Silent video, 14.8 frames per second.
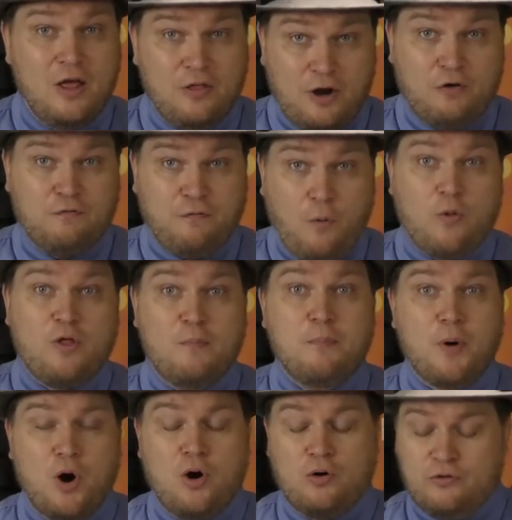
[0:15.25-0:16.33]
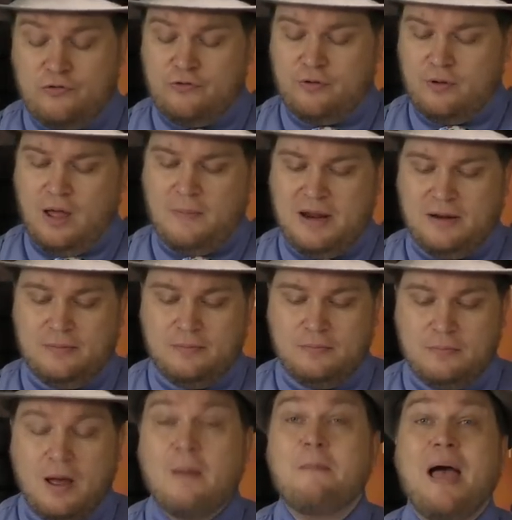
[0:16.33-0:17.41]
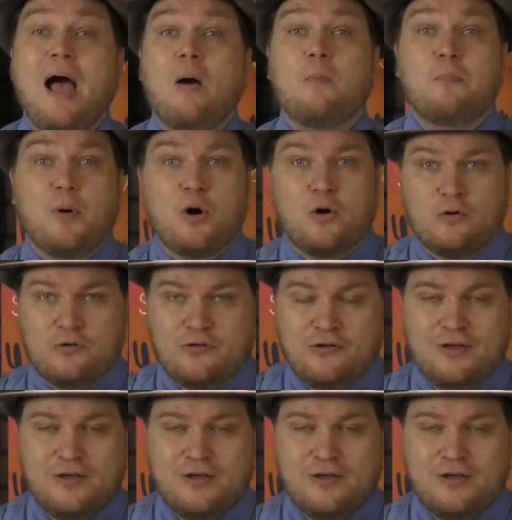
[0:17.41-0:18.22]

that are for the birds. I mean, about birds.